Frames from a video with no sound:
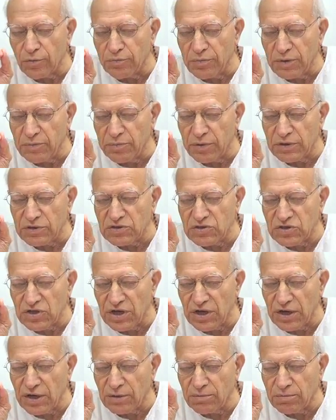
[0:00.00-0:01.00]
people
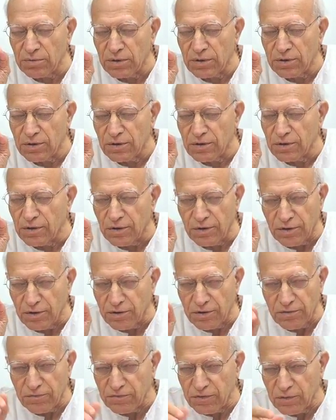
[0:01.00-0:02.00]
say,
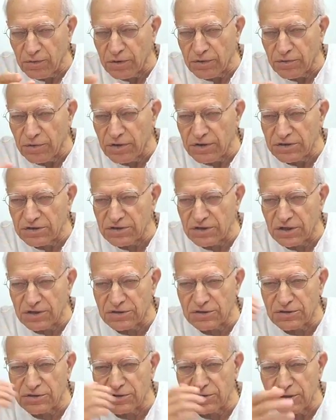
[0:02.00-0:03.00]
if we were to
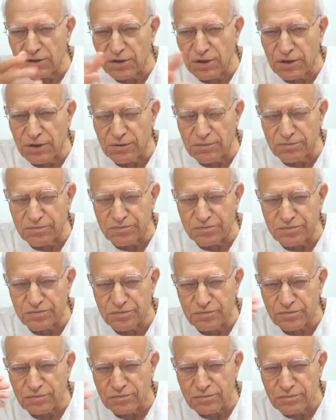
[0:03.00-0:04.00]
discuss the
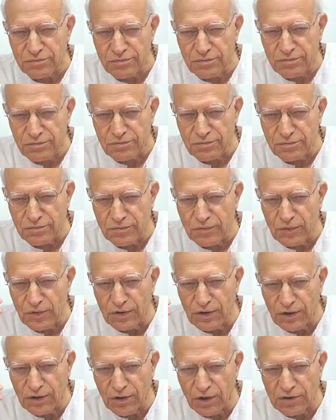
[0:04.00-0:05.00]

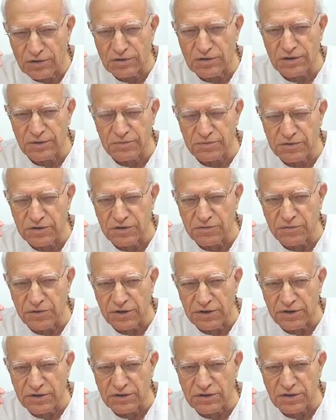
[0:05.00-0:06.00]
concept that
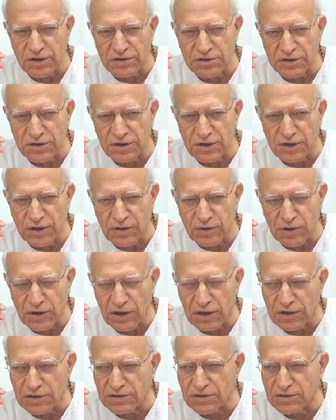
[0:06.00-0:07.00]
we are discussing in our
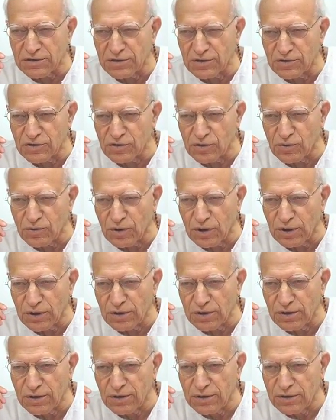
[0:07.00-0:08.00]
classes and so
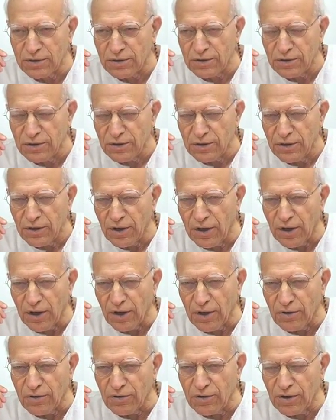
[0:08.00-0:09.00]
on,
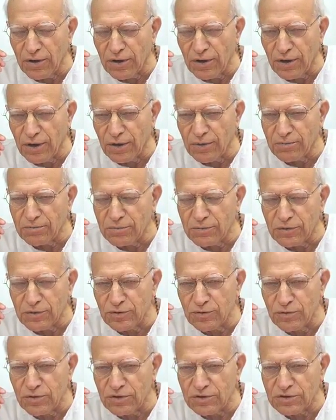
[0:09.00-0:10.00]
and
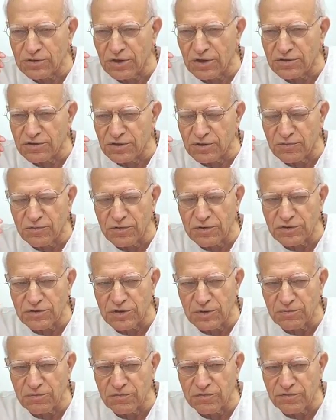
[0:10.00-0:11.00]
you discuss it with
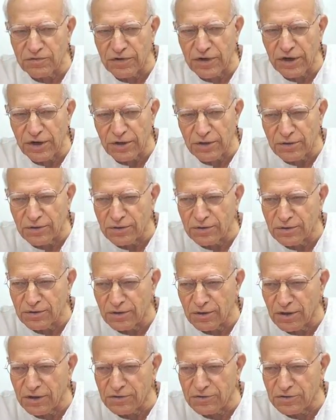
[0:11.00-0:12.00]
some friend,
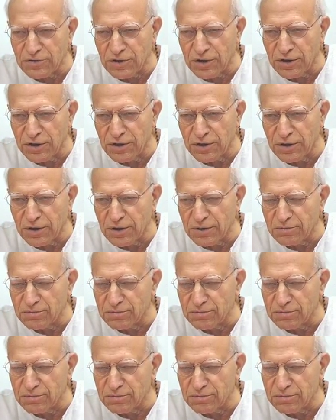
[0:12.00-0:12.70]
let's say